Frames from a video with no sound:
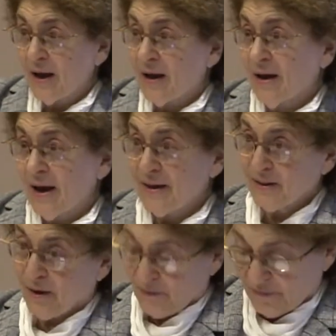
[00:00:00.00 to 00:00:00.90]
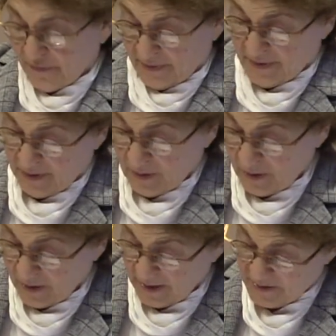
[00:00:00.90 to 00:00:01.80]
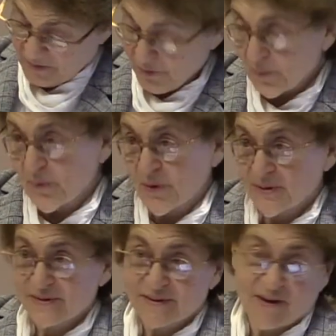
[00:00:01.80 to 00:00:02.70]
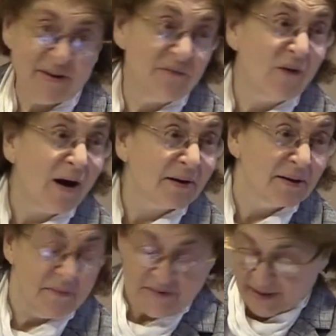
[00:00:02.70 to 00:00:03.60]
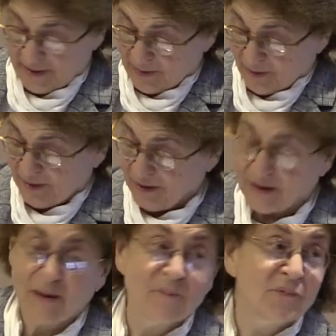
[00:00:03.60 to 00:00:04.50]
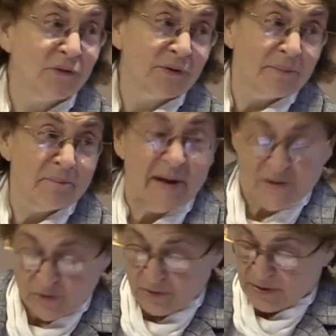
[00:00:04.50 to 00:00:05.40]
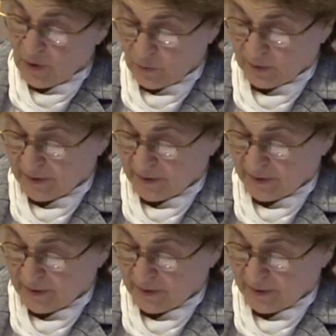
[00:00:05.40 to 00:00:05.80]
I love his new book's evocative title, Comfort Measures Only.